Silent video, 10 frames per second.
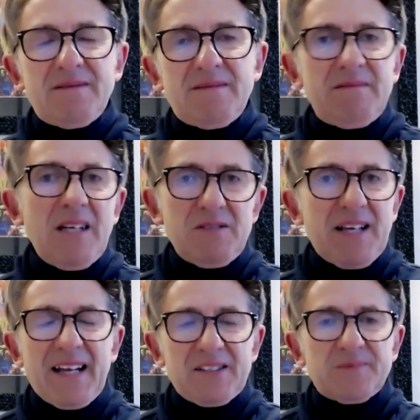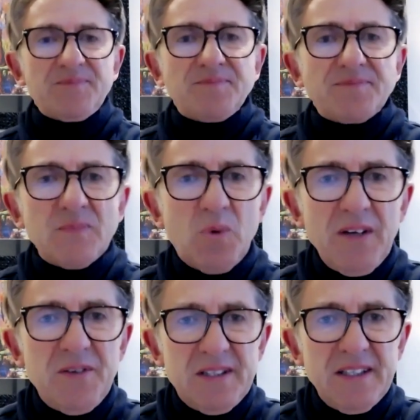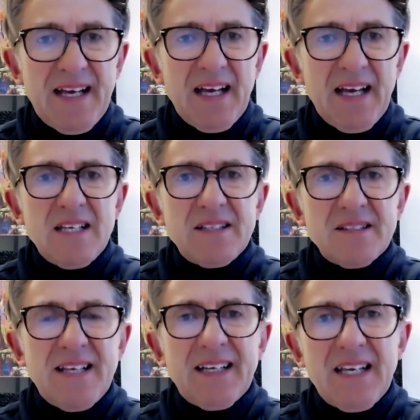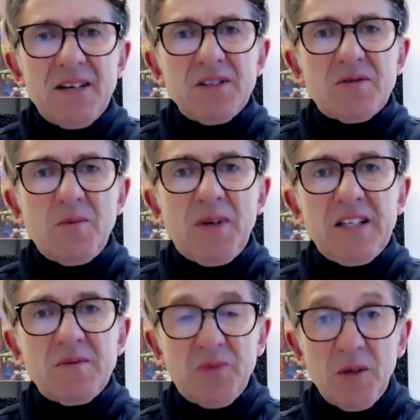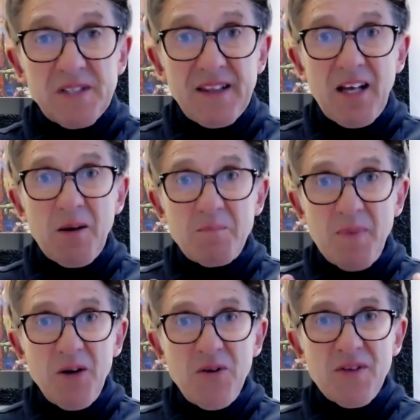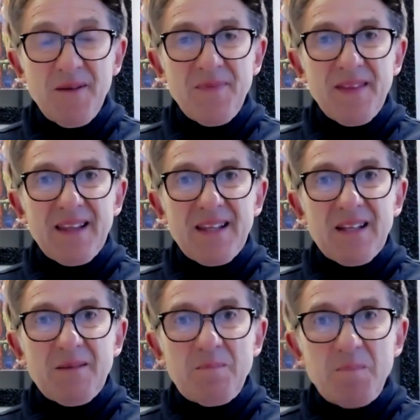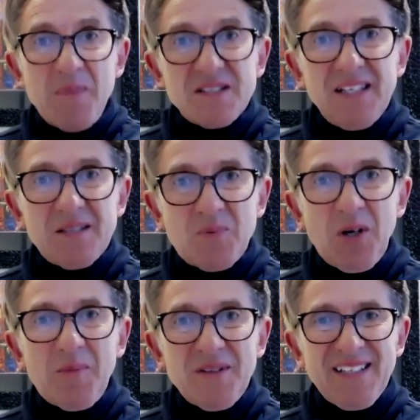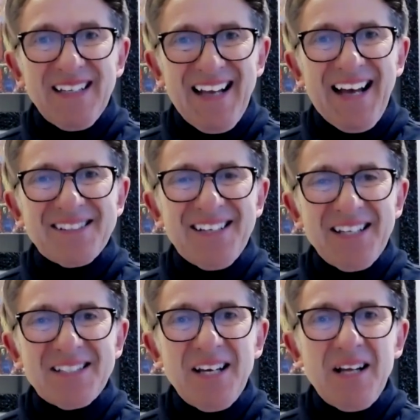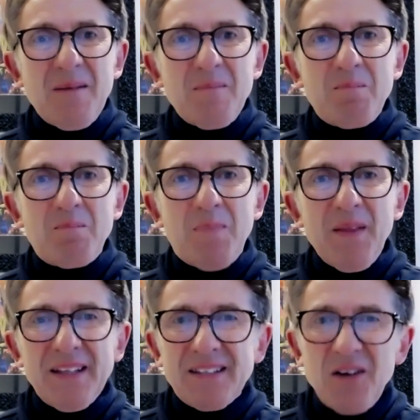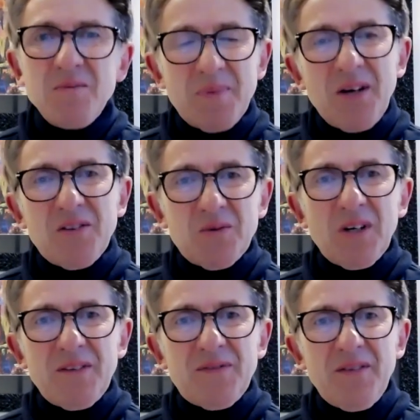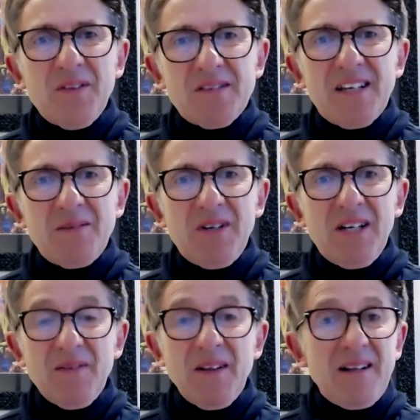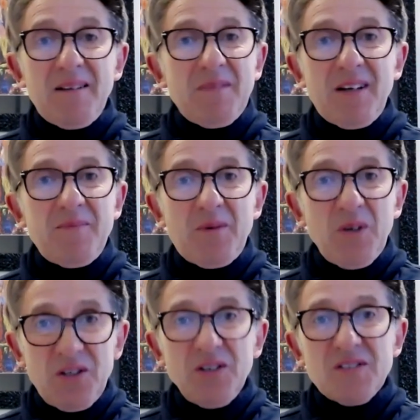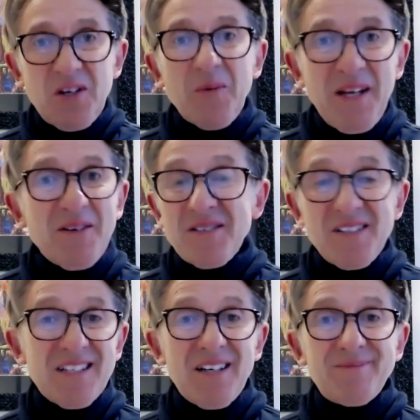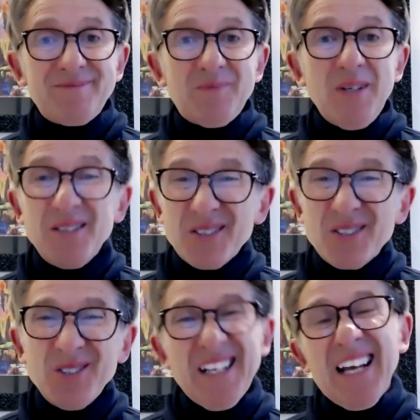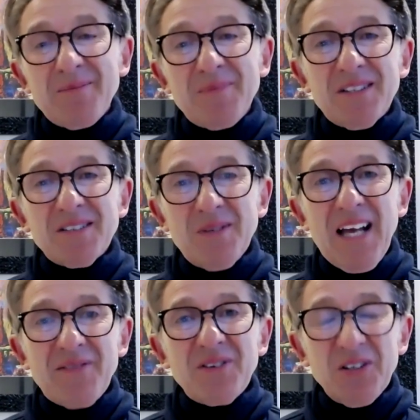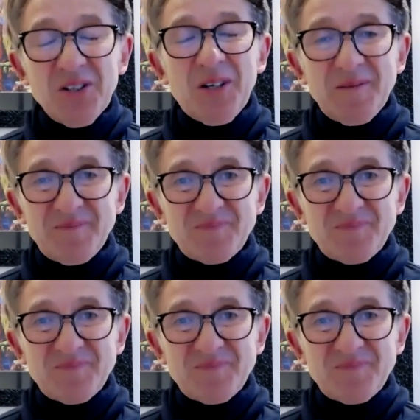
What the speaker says: no tax? What if you did that? Does that count as replacement property? They are both business property assets, but they don't both qualify for the same relief. We could stop here and just go, we're not sure yet because we haven't got